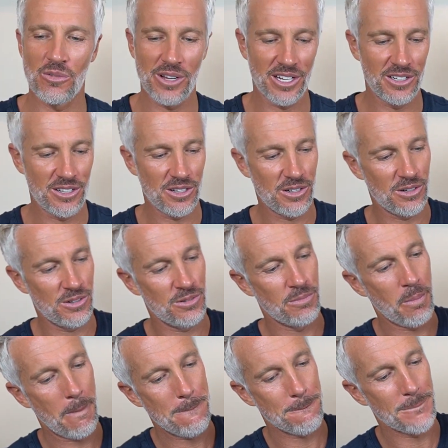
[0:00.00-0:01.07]
we can do
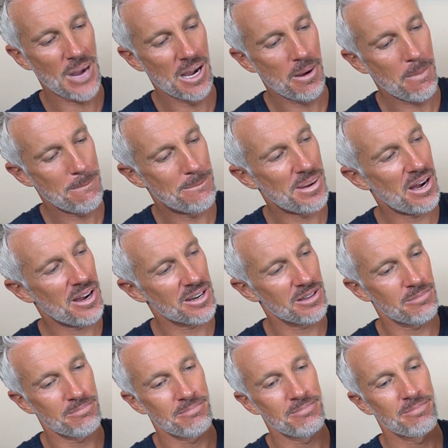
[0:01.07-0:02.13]

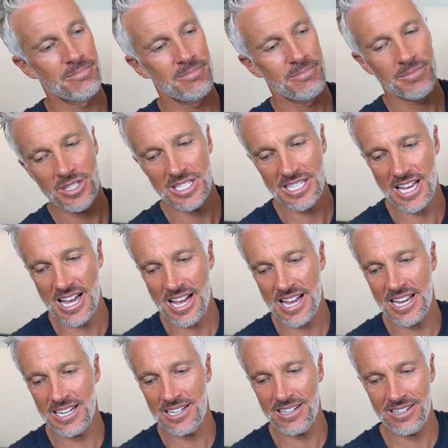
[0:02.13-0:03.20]
bottom, side.